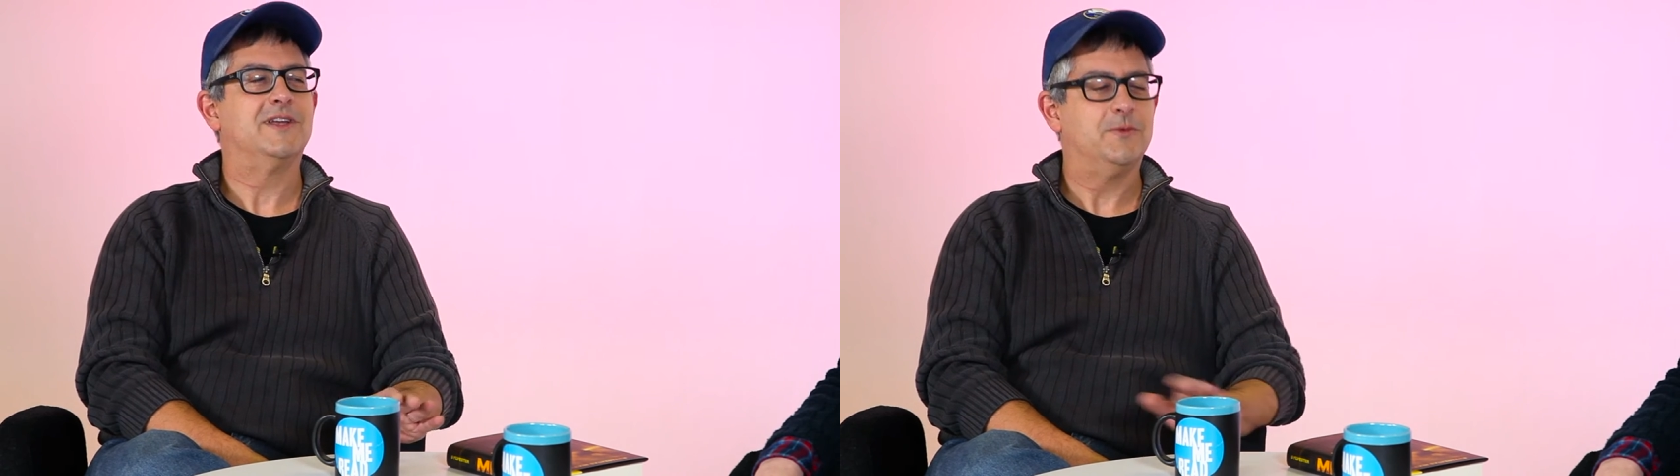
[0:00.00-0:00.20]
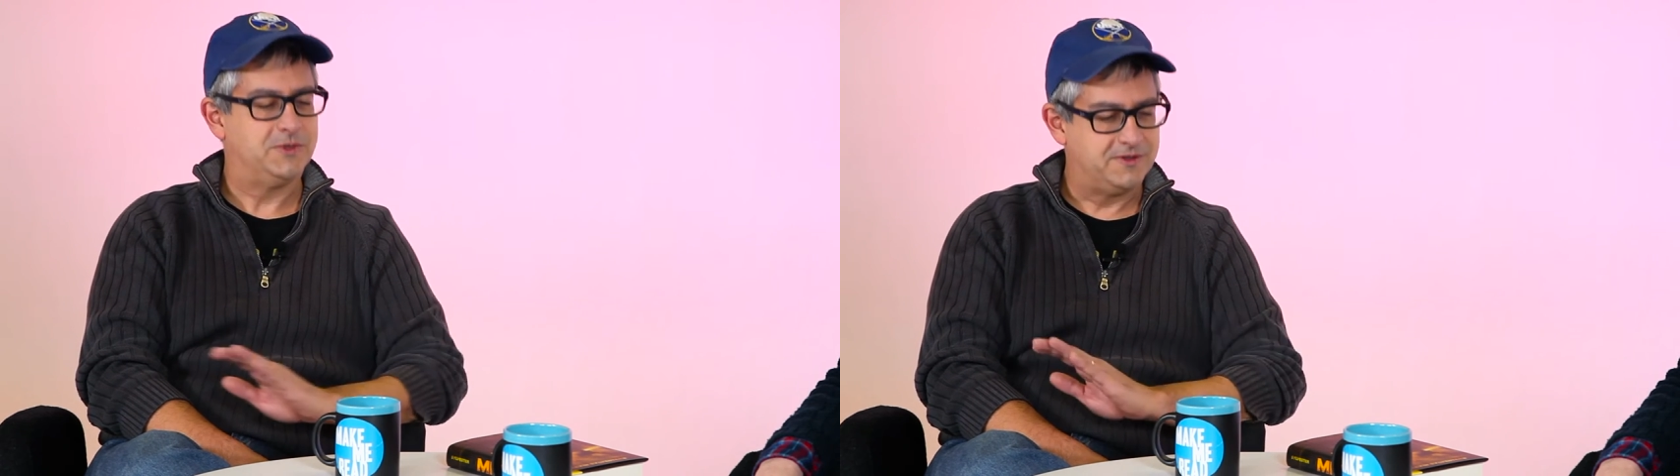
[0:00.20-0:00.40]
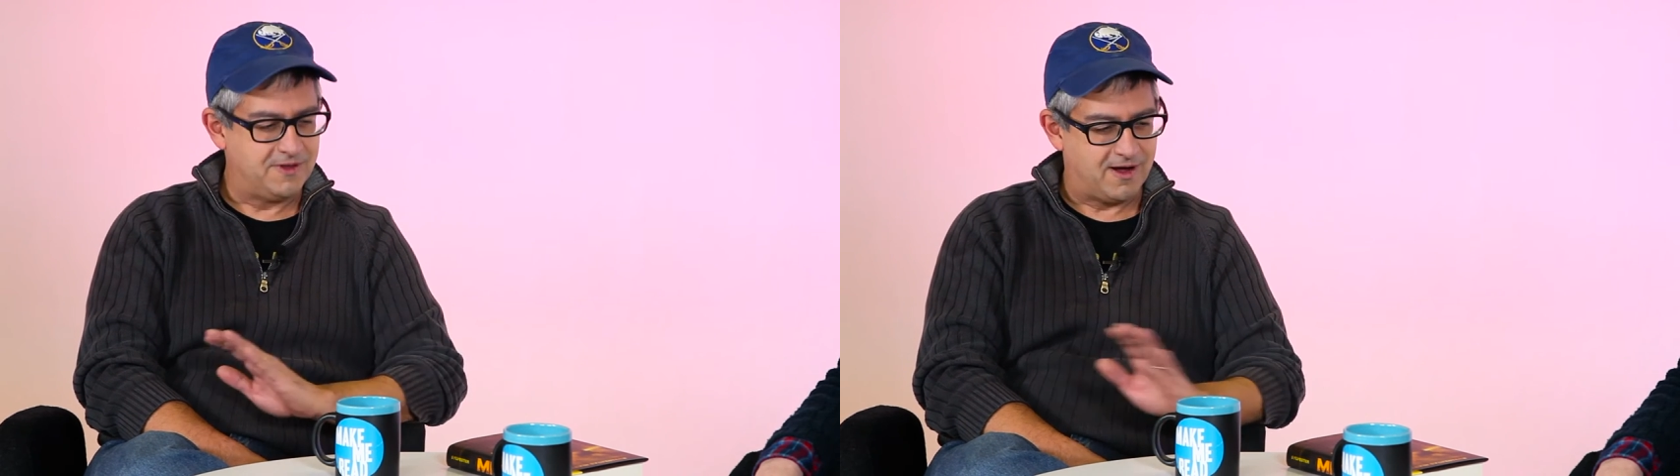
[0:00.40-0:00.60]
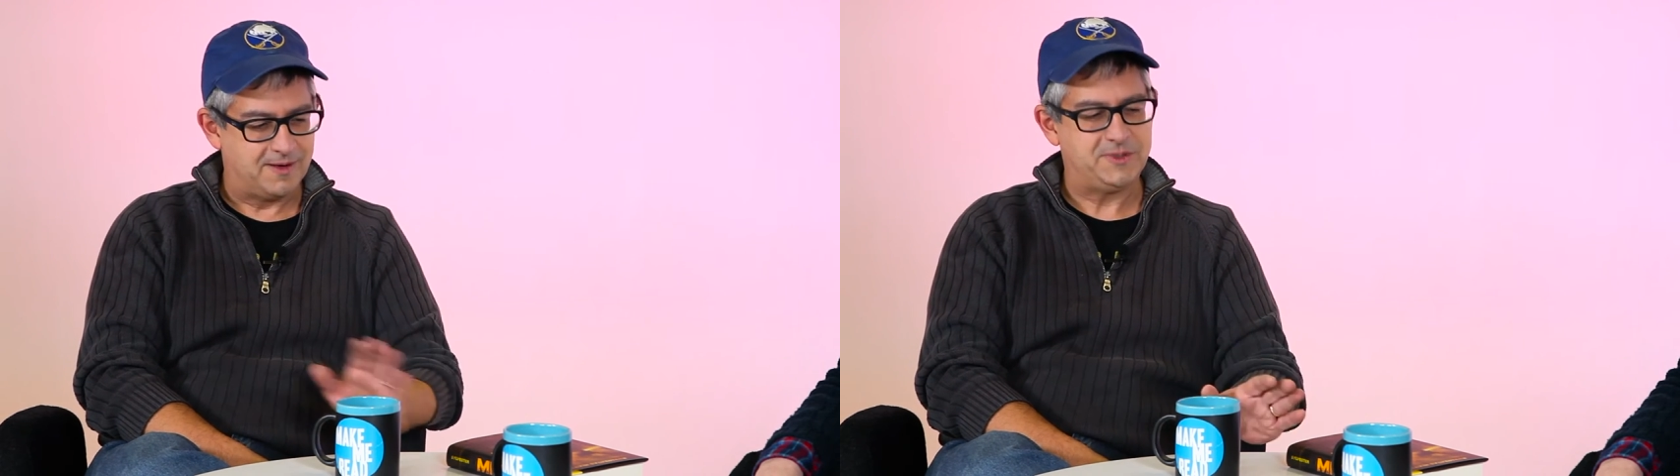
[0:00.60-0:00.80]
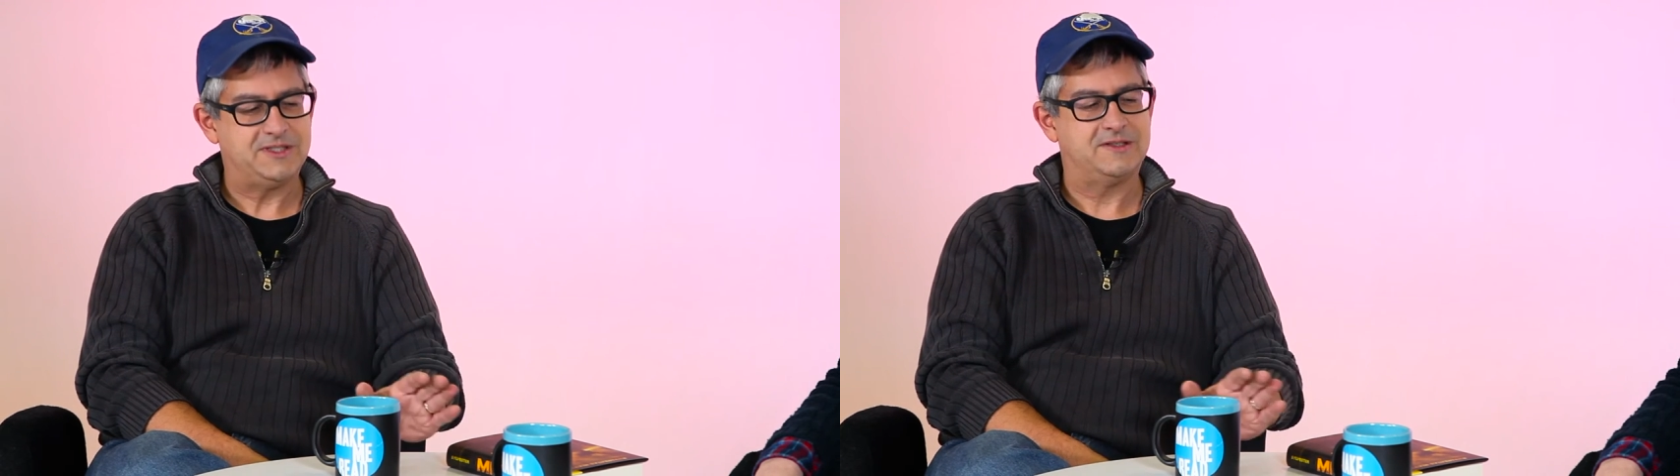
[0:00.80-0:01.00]
It will not
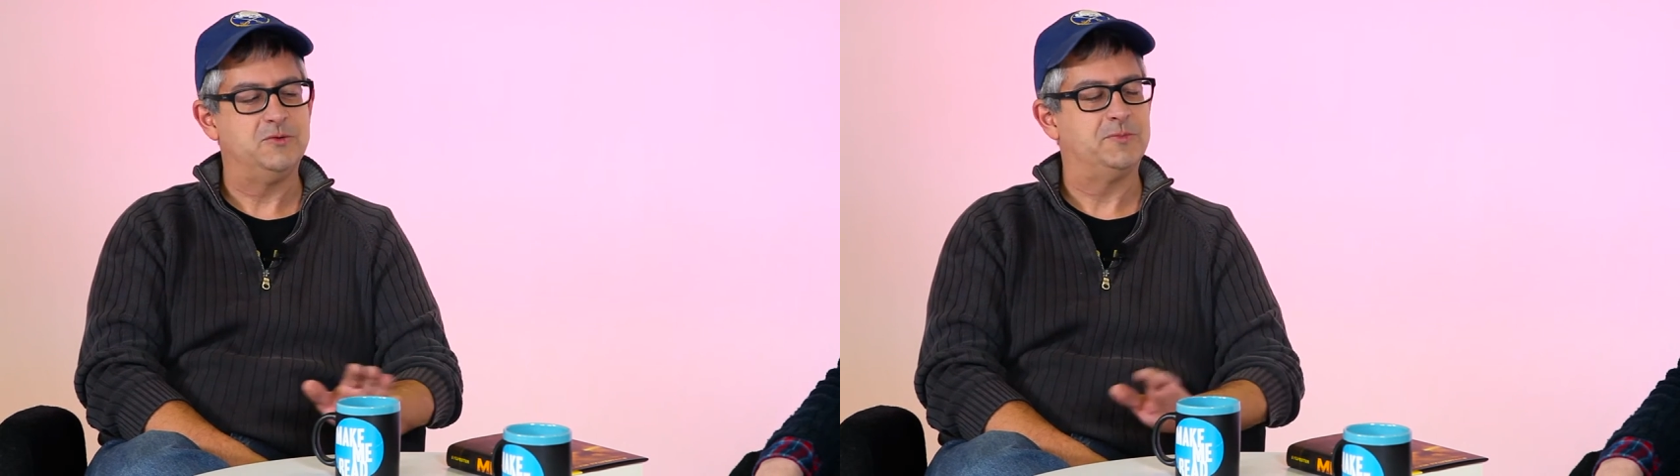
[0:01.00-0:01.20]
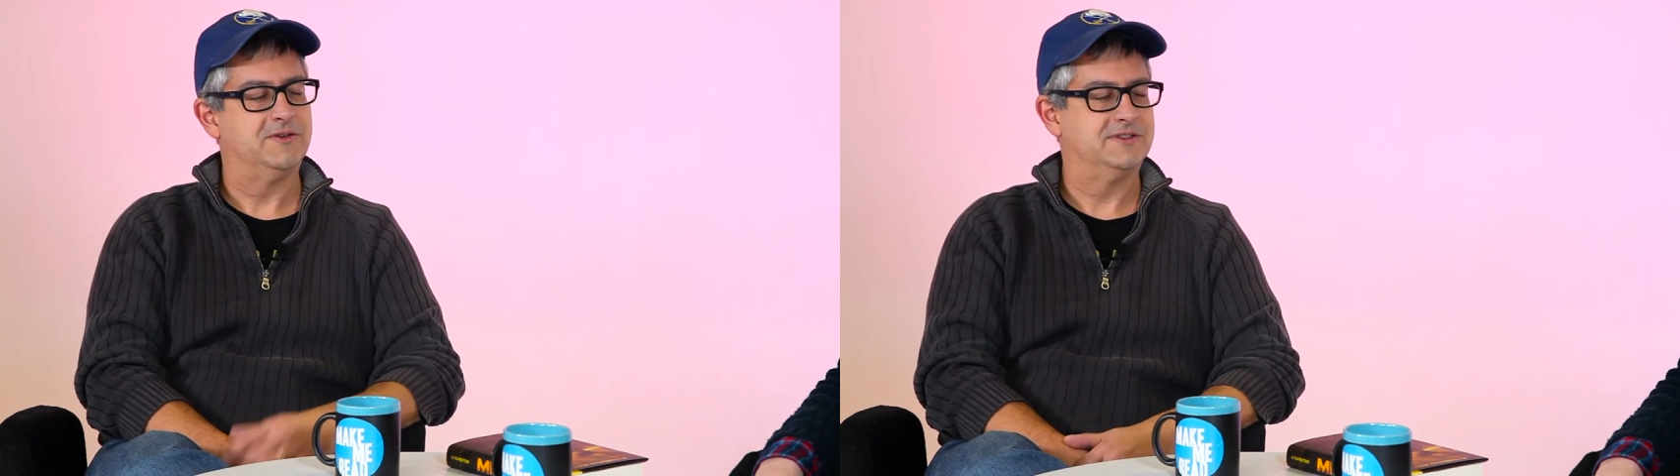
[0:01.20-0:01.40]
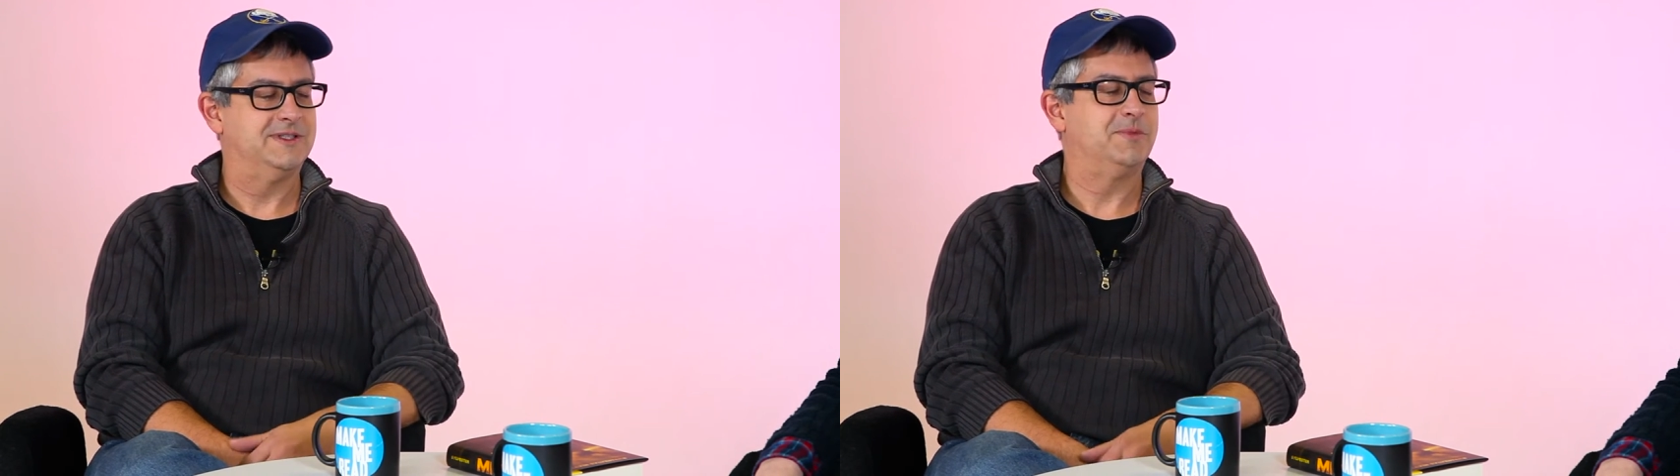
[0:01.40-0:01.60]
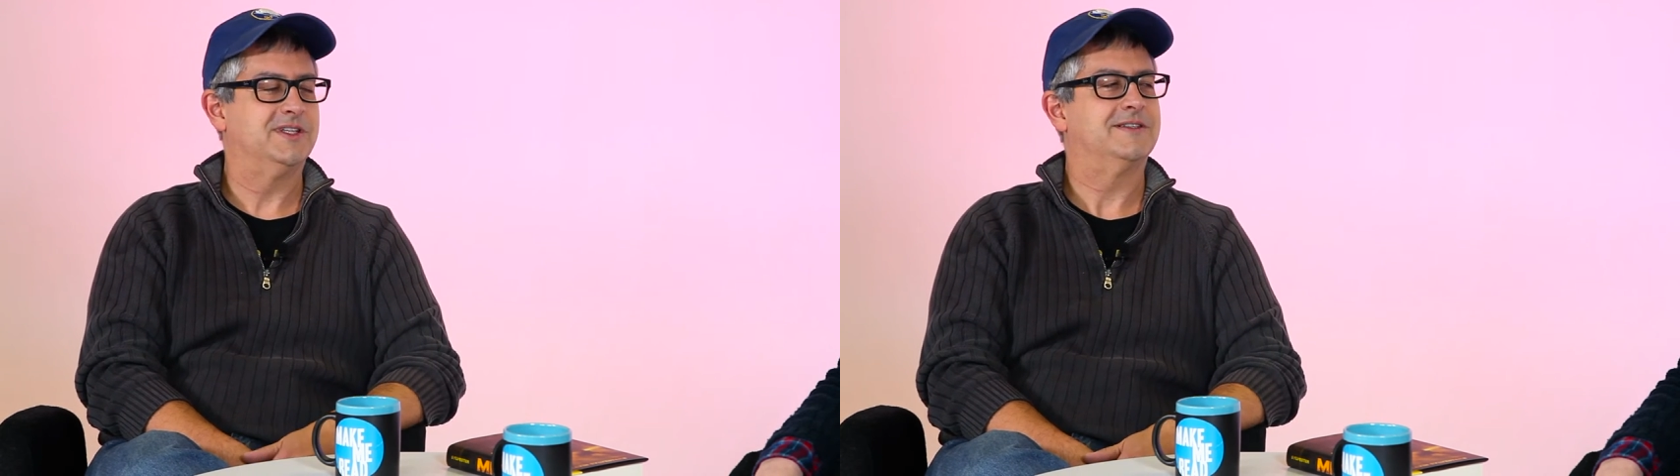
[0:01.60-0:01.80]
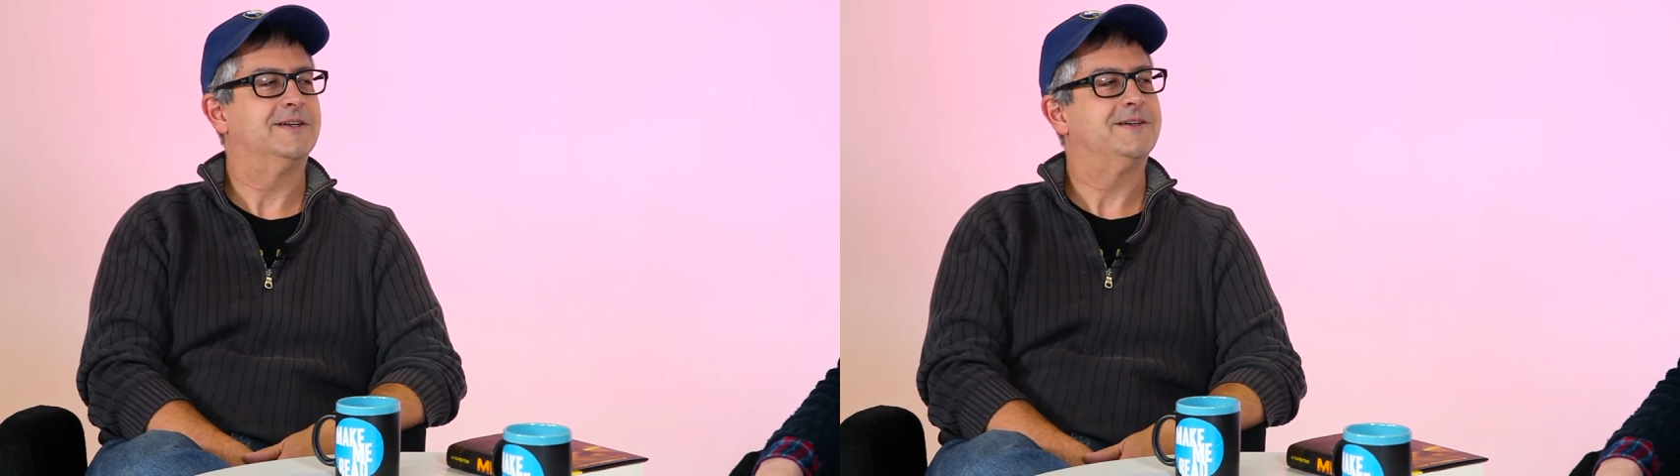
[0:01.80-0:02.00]
be stupid or
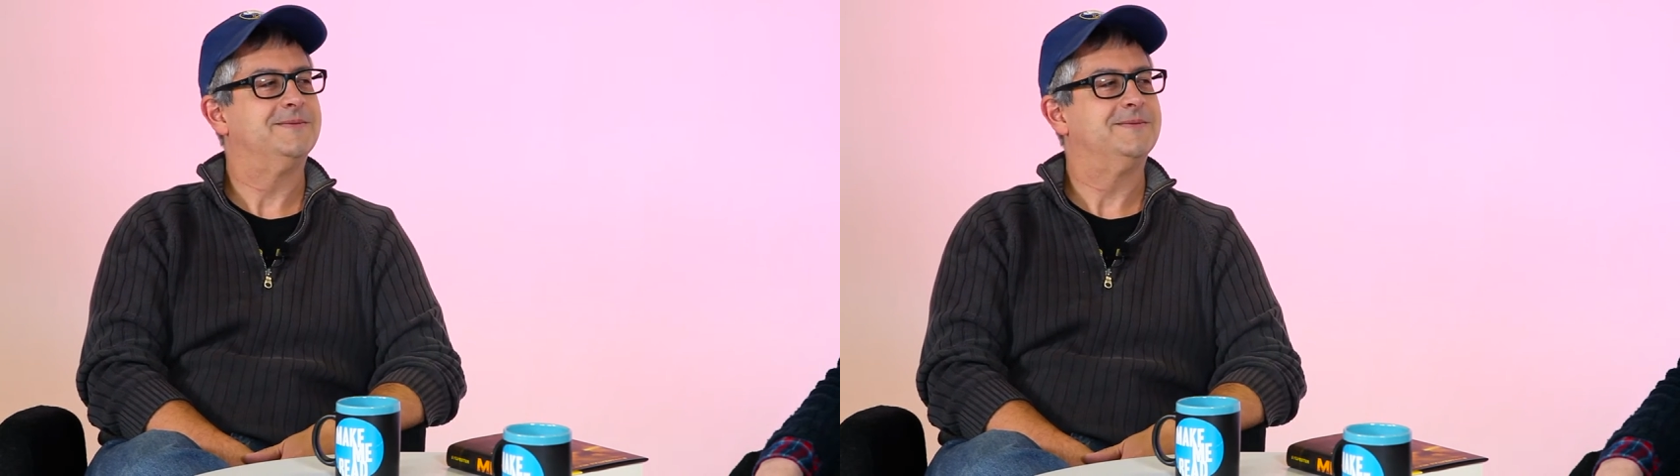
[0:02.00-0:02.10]
simplistic.